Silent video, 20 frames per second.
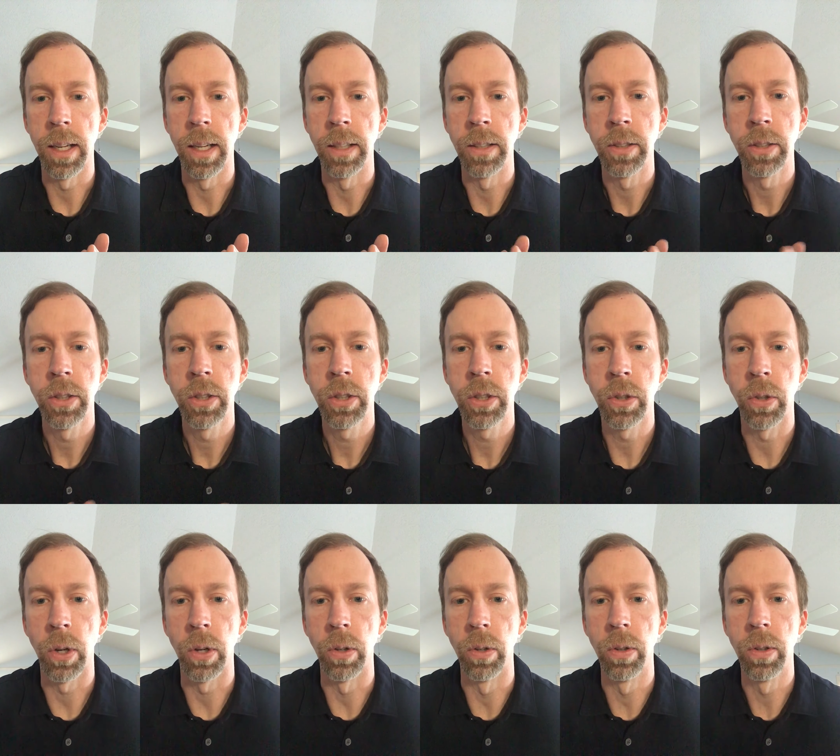
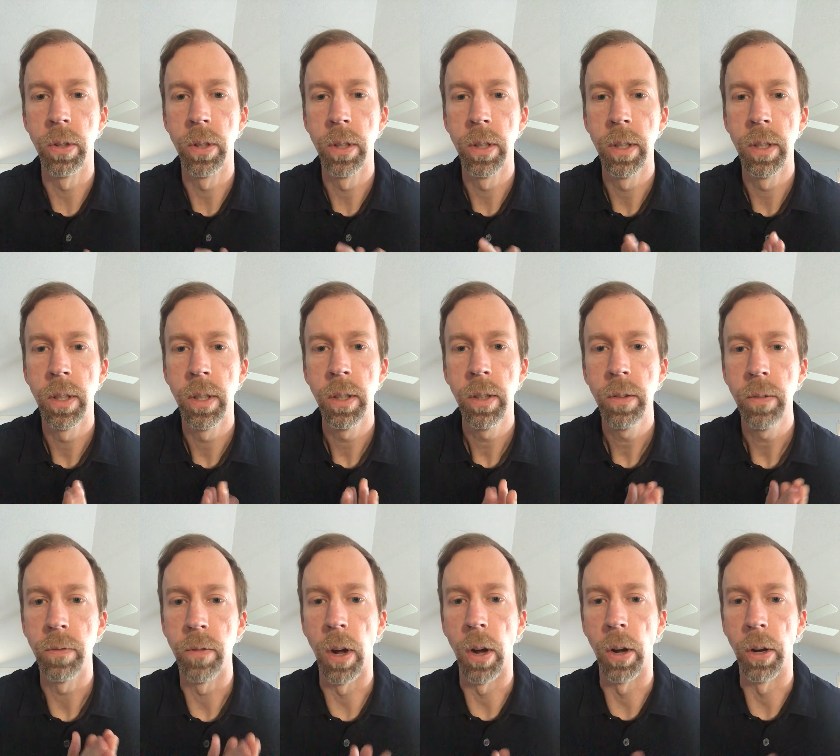stroke
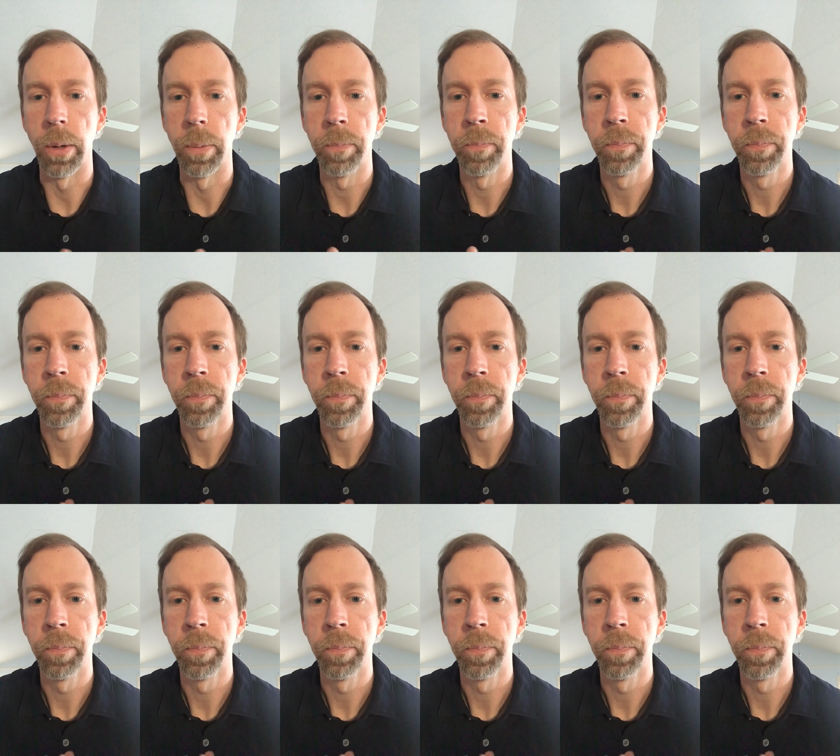volume.